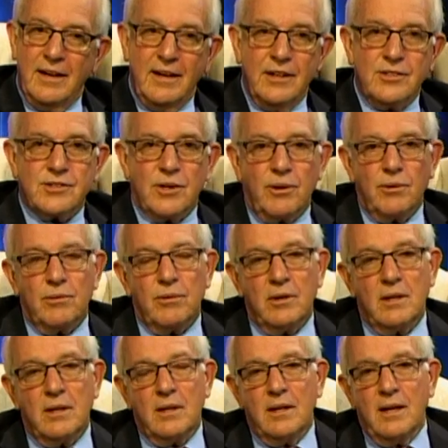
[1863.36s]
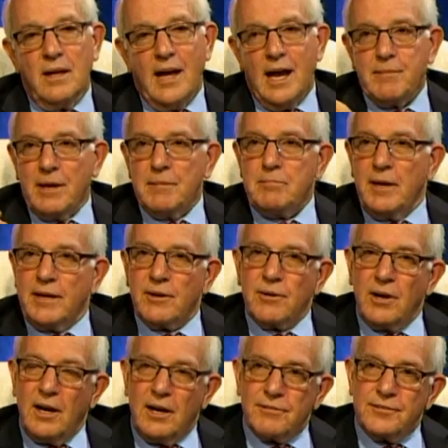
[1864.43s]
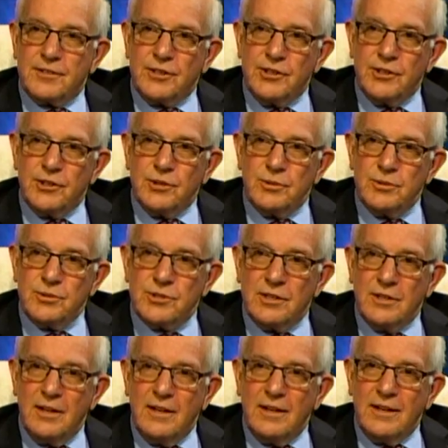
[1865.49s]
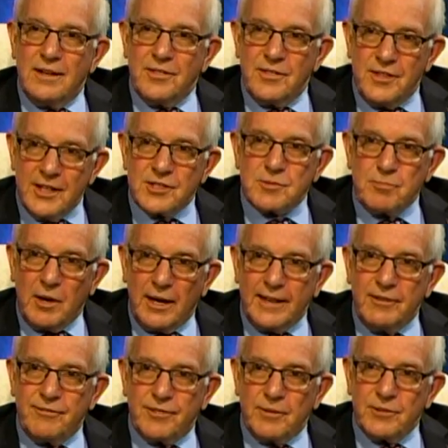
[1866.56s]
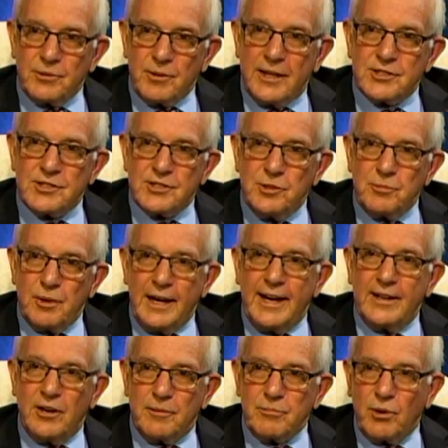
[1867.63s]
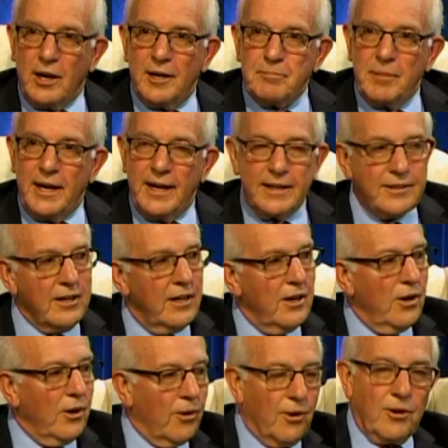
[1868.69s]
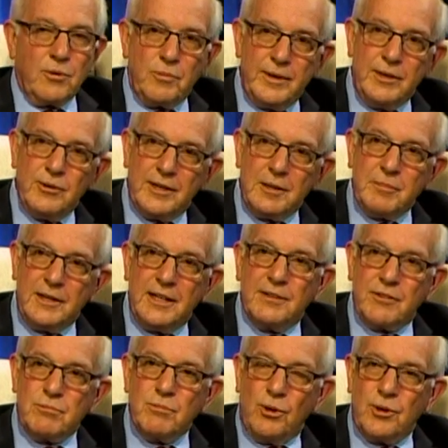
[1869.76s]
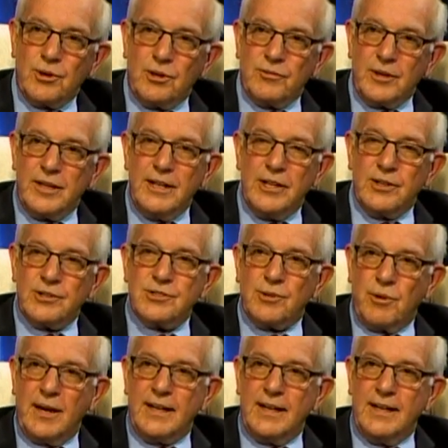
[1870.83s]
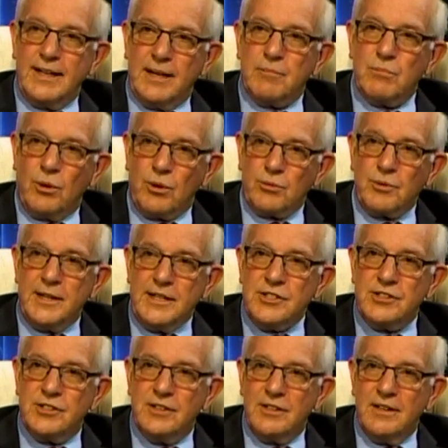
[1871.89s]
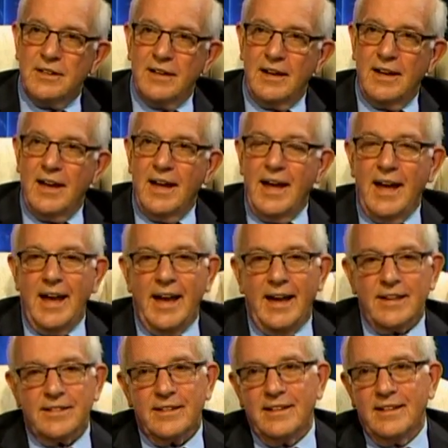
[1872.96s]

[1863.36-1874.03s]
So am I better off to use this money from the rescue plan on broadband, or are we going to be given more over here so I can get more reach? And,